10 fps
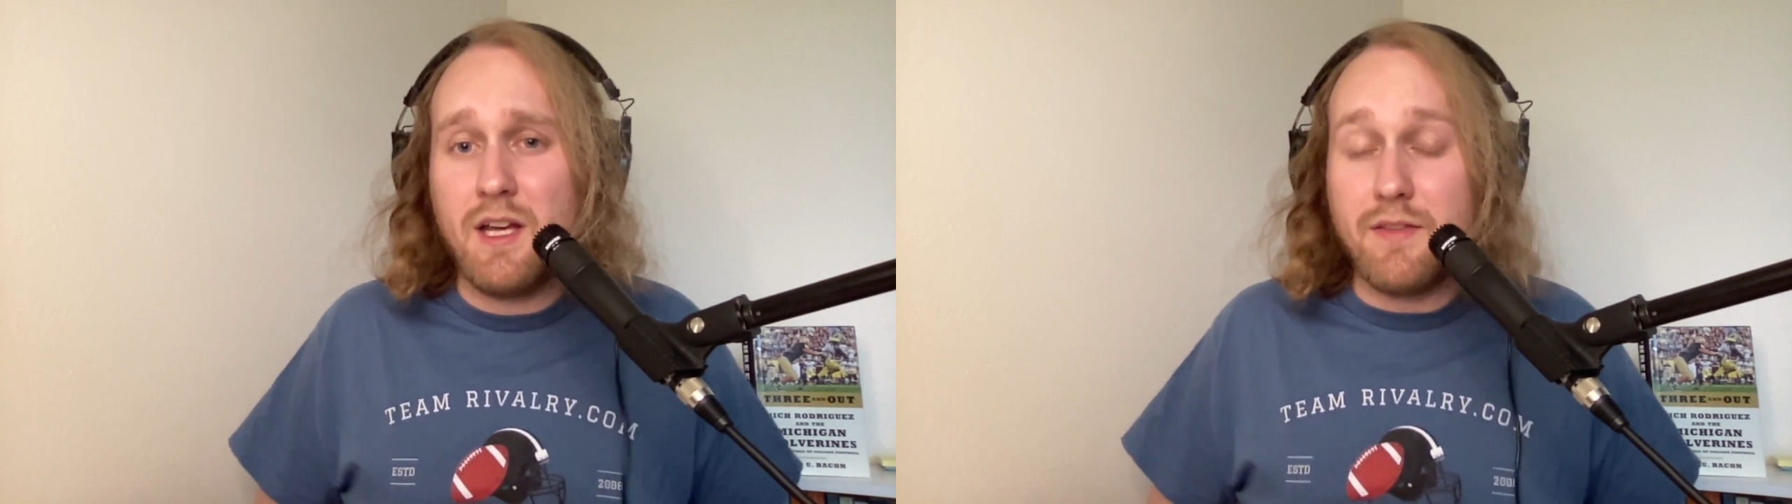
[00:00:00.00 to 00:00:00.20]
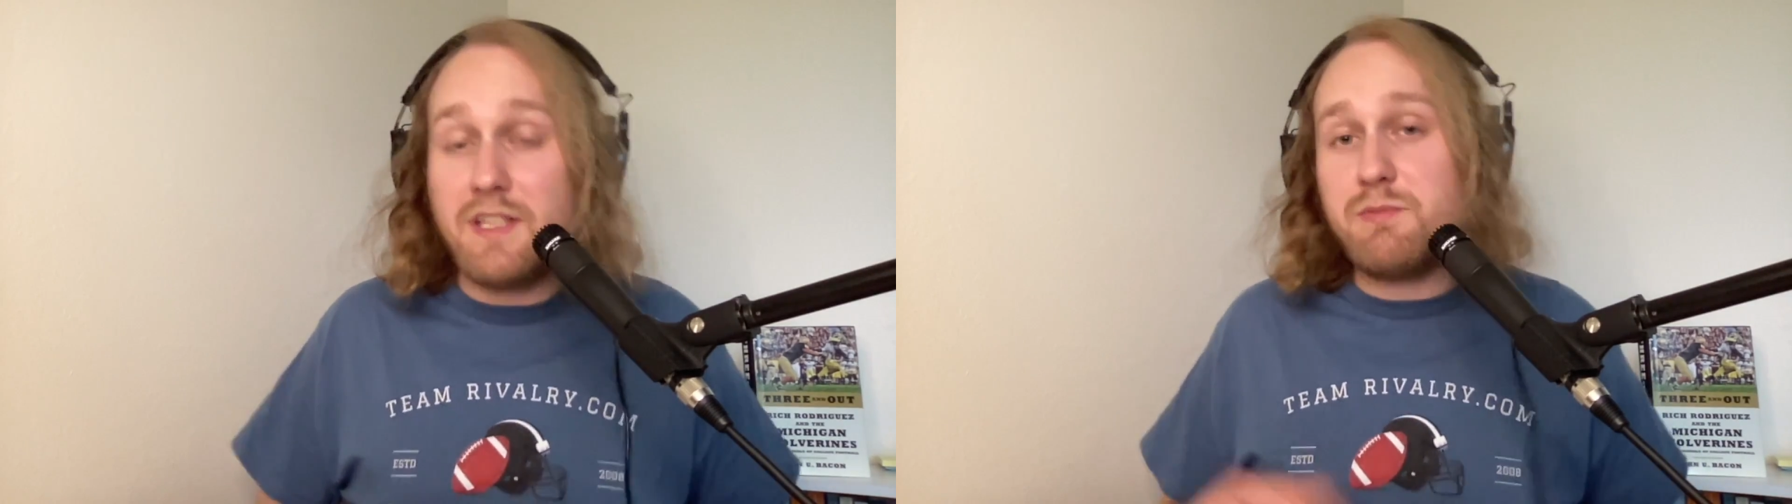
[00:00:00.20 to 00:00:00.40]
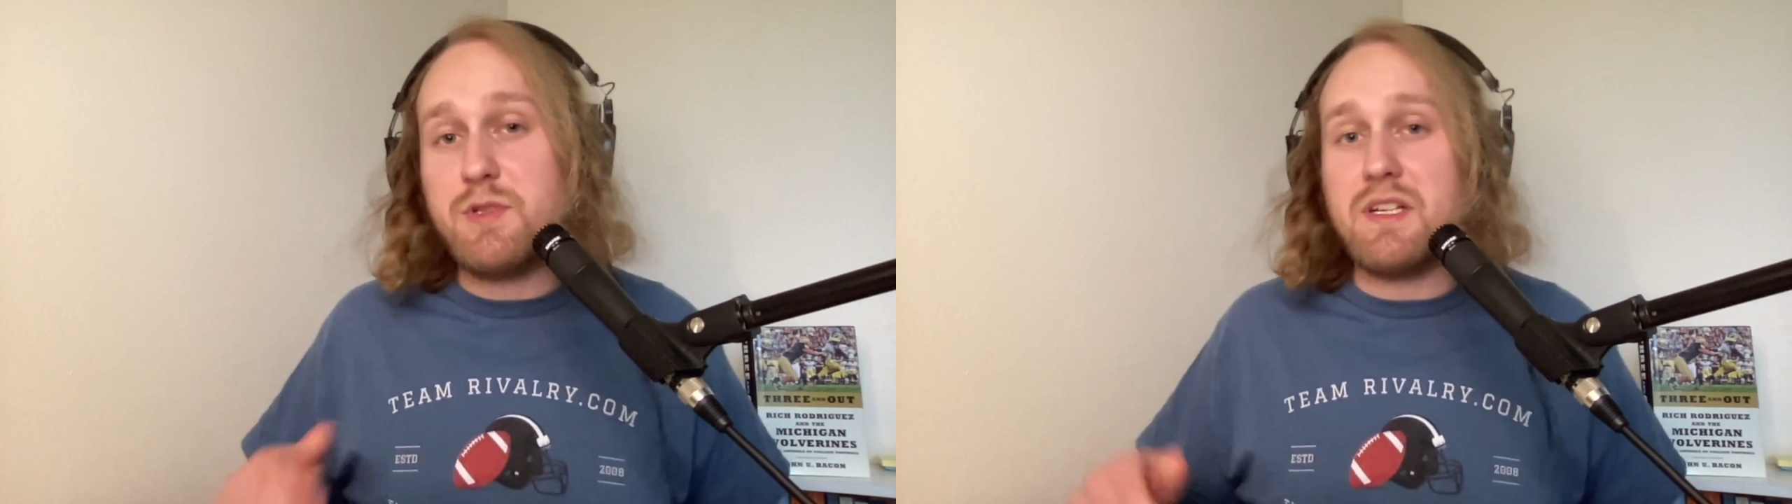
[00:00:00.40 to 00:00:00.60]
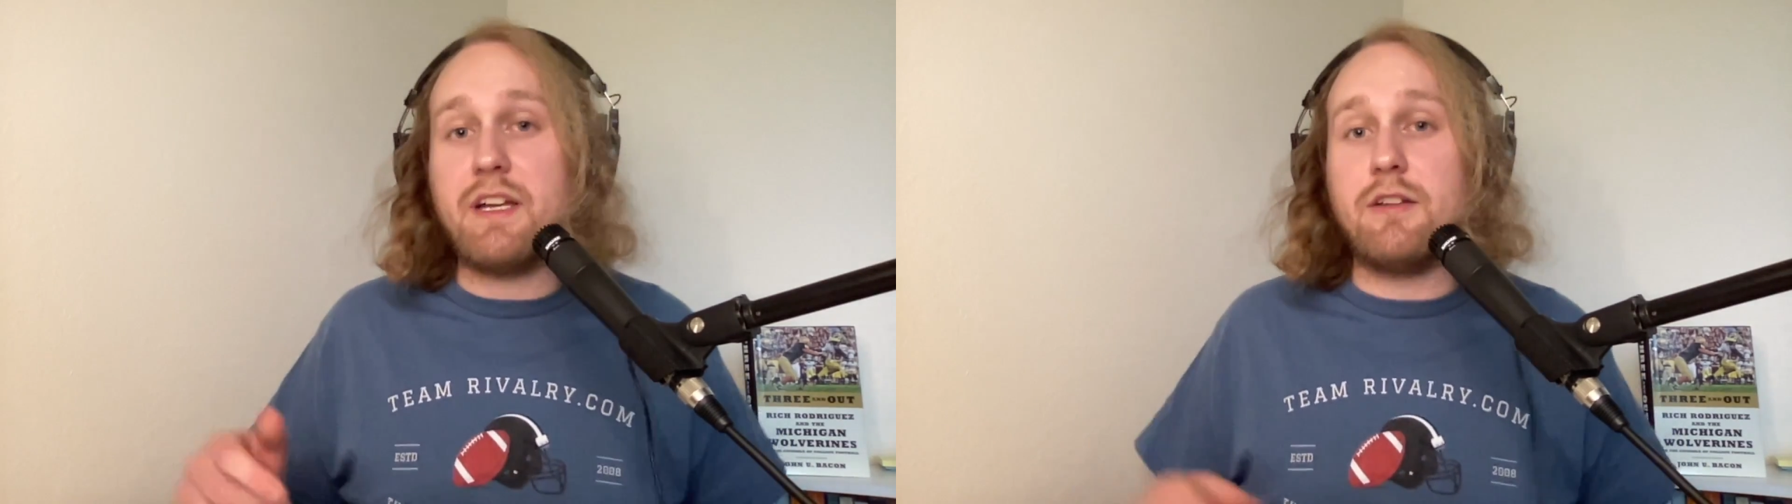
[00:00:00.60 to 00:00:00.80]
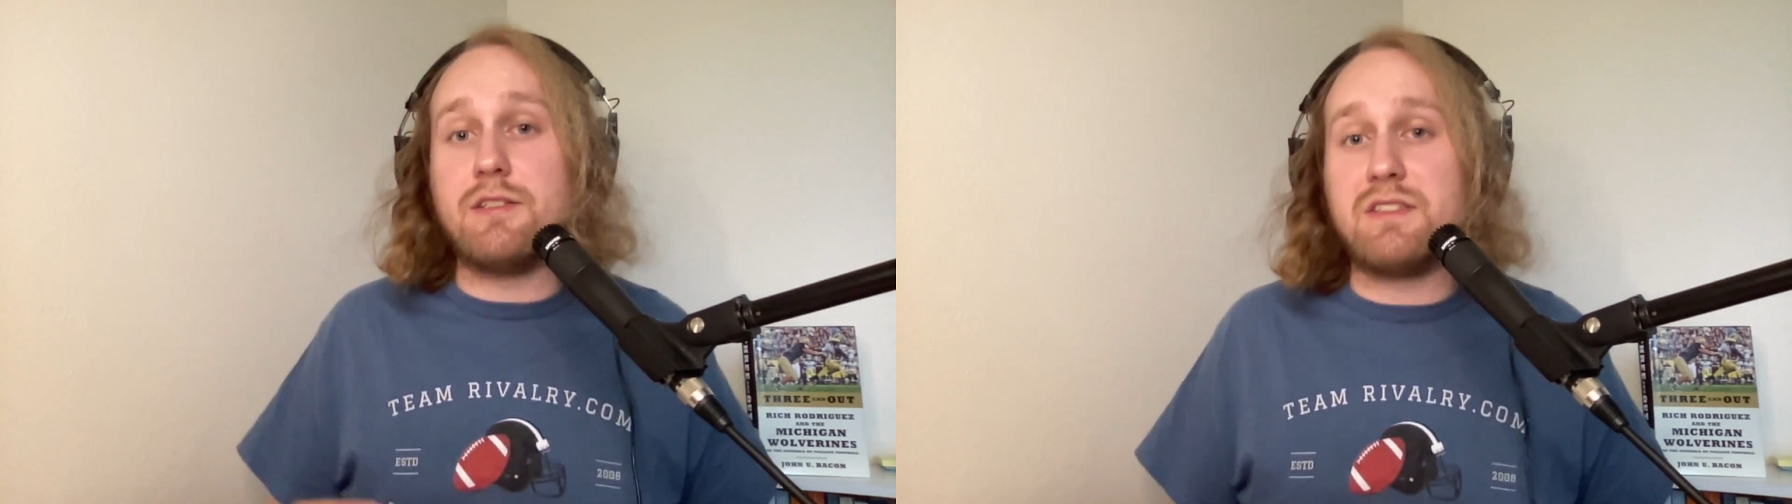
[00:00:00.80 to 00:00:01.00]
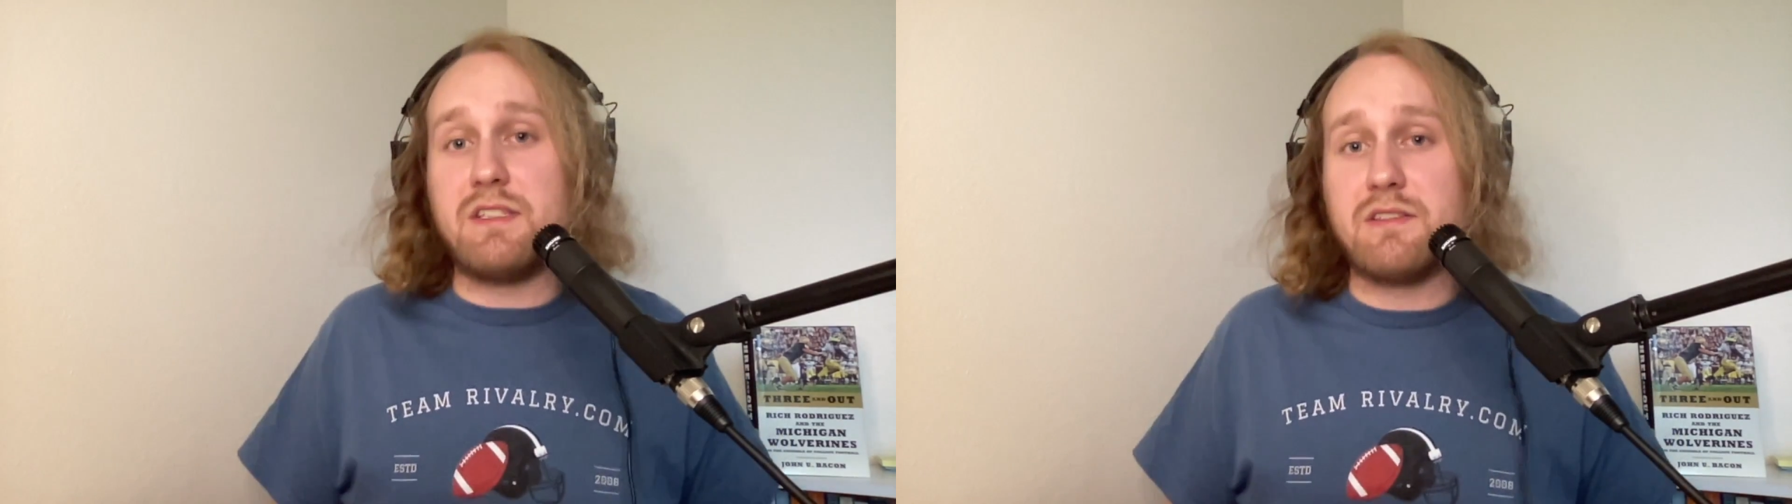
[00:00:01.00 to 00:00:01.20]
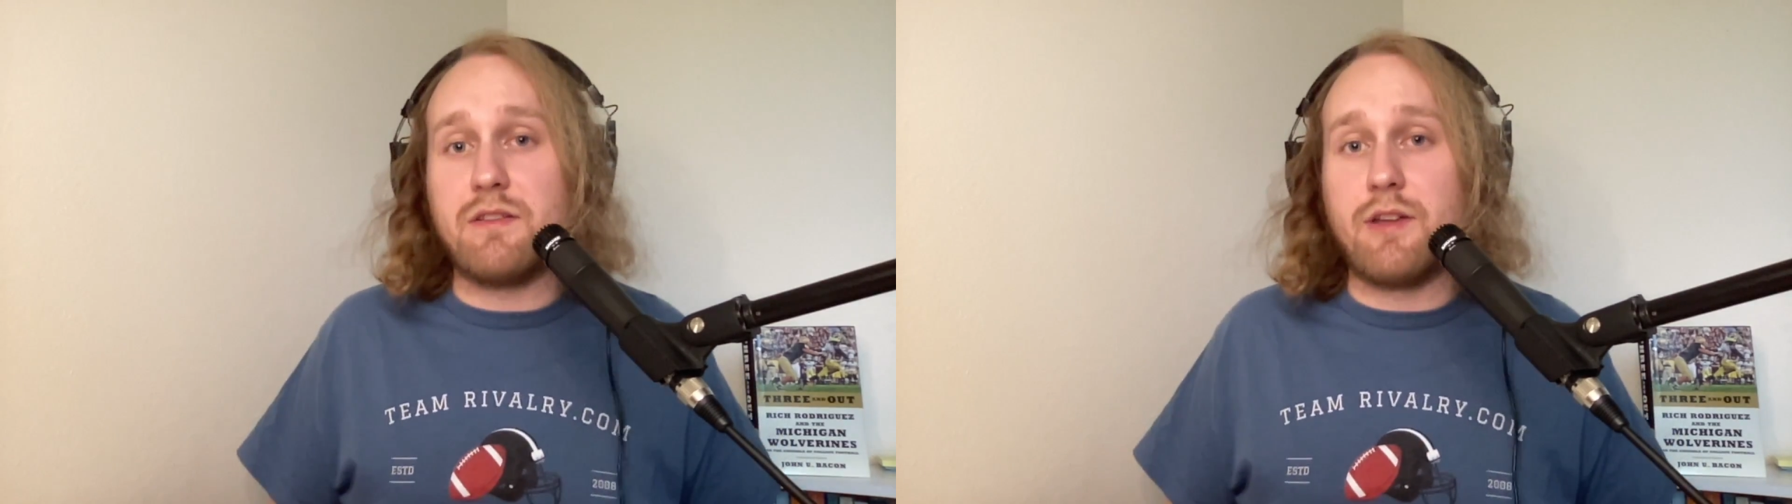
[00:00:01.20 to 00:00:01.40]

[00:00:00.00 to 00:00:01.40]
This particular season,